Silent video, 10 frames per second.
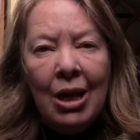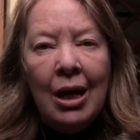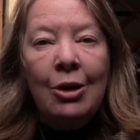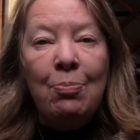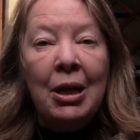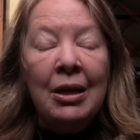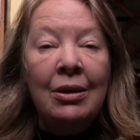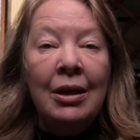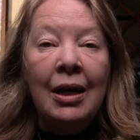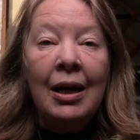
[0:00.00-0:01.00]
had
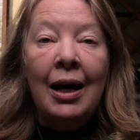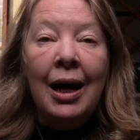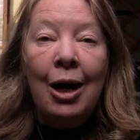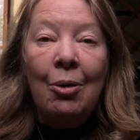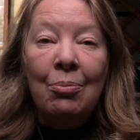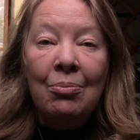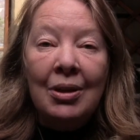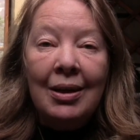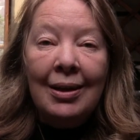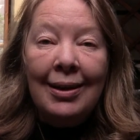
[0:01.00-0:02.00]
been
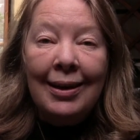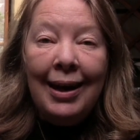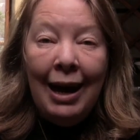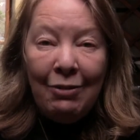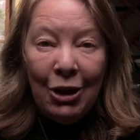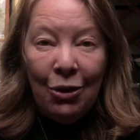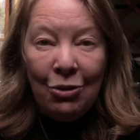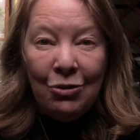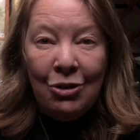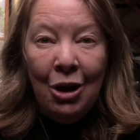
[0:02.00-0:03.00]
having a
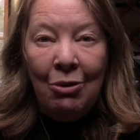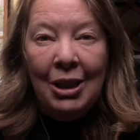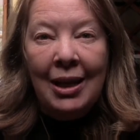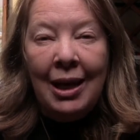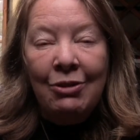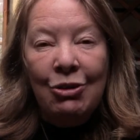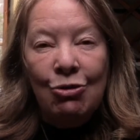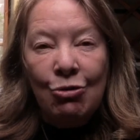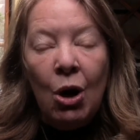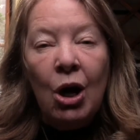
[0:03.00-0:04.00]
lot of snow and then having
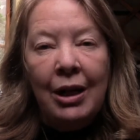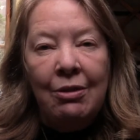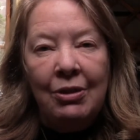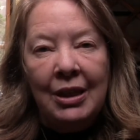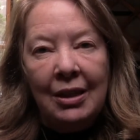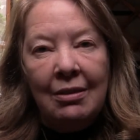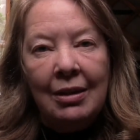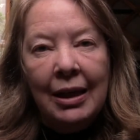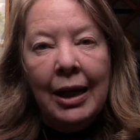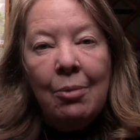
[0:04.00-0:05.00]
to drive in
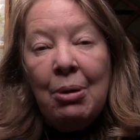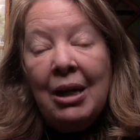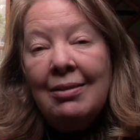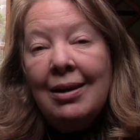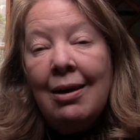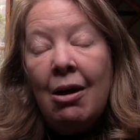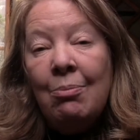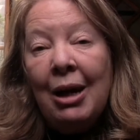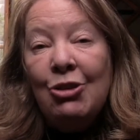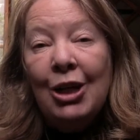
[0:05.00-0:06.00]
it. But
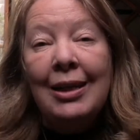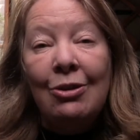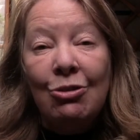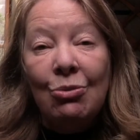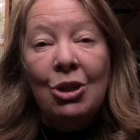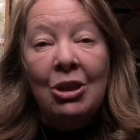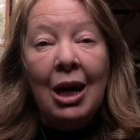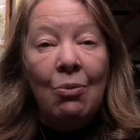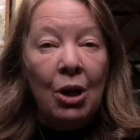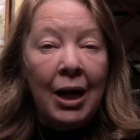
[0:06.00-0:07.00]
I magically sorted
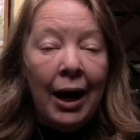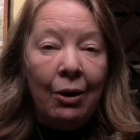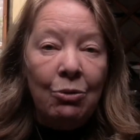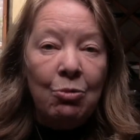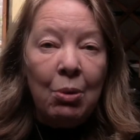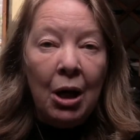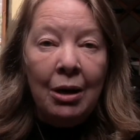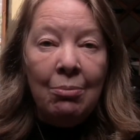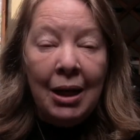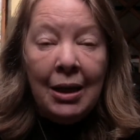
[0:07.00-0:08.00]
that one out
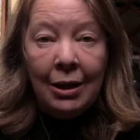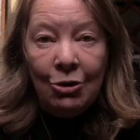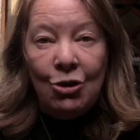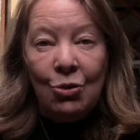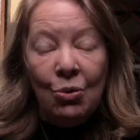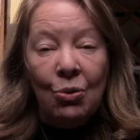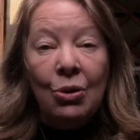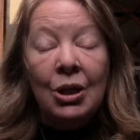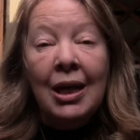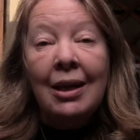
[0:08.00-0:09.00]
by making
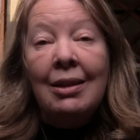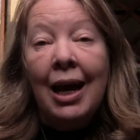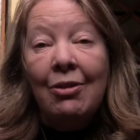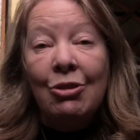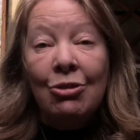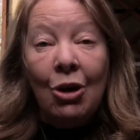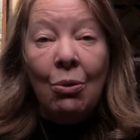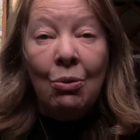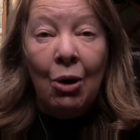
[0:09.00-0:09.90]
sure that the snow